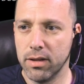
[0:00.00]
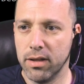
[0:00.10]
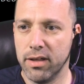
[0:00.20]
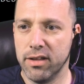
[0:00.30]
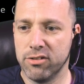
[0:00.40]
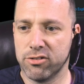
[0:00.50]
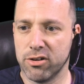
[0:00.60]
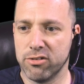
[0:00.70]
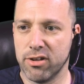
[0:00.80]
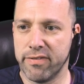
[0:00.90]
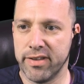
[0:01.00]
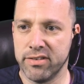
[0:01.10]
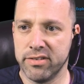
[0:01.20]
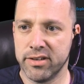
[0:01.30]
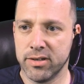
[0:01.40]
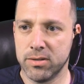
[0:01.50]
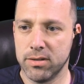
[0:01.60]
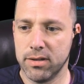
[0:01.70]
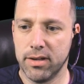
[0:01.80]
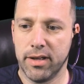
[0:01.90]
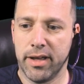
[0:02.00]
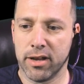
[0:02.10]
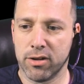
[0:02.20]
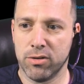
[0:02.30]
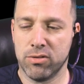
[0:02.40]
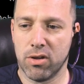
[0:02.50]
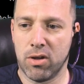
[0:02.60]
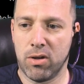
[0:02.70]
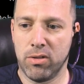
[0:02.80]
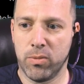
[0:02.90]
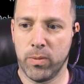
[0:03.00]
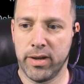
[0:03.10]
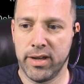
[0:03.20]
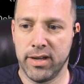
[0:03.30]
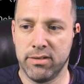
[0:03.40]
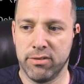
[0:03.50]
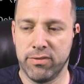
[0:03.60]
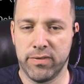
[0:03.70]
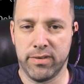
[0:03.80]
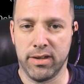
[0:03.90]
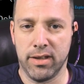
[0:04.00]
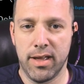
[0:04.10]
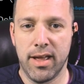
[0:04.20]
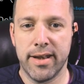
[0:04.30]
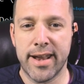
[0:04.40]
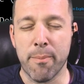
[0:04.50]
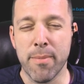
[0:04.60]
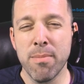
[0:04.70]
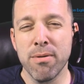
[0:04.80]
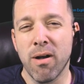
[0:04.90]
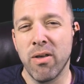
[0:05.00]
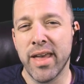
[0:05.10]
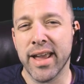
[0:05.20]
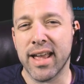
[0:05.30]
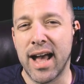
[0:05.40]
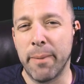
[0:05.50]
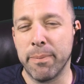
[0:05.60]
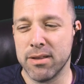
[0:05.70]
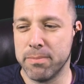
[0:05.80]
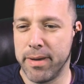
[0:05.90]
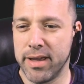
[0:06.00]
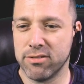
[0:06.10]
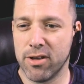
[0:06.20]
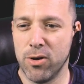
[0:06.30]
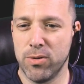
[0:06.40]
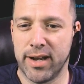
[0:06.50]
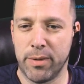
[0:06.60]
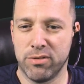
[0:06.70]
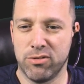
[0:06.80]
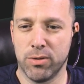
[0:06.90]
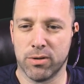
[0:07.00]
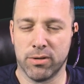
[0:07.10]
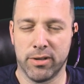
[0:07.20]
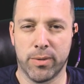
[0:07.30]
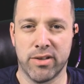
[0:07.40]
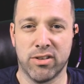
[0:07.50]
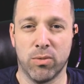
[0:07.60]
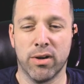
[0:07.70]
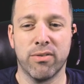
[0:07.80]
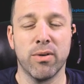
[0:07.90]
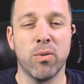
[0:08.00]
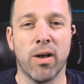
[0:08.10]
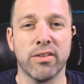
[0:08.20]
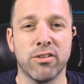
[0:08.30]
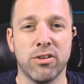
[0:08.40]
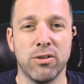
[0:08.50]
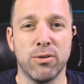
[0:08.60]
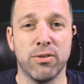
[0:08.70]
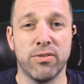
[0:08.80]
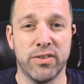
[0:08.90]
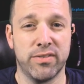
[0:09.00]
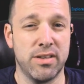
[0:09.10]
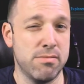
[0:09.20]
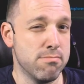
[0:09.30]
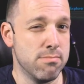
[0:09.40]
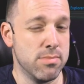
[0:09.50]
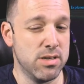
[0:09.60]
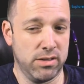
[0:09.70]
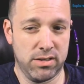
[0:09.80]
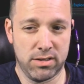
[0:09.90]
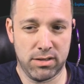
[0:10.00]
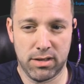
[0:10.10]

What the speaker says: starts off at 0, and it goes all the way to 50. Now remember all that copy and paste code that I was doing earlier where I said, what if we want to do 50 million?